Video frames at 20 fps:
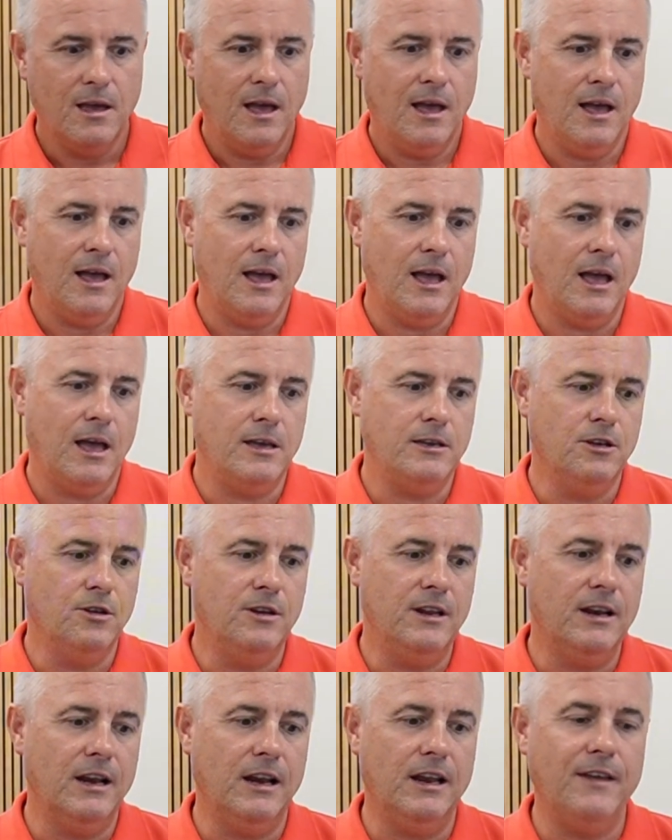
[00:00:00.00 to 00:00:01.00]
You
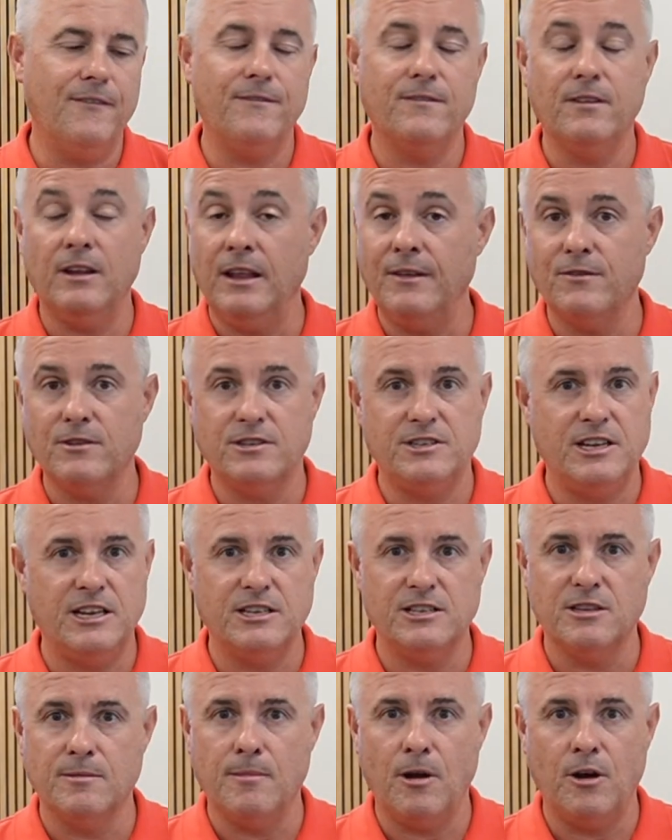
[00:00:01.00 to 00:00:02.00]
need to leverage
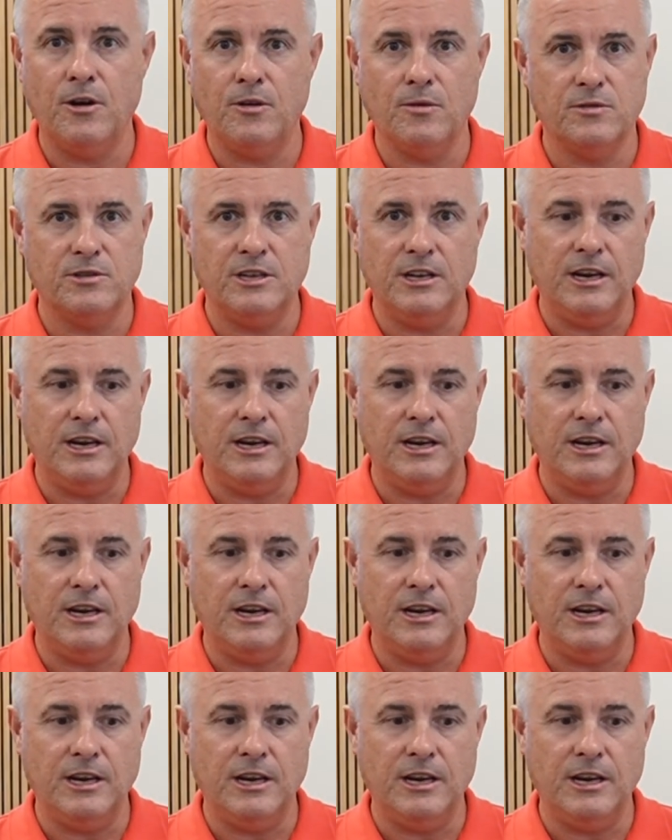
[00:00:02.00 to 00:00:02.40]
testimonials.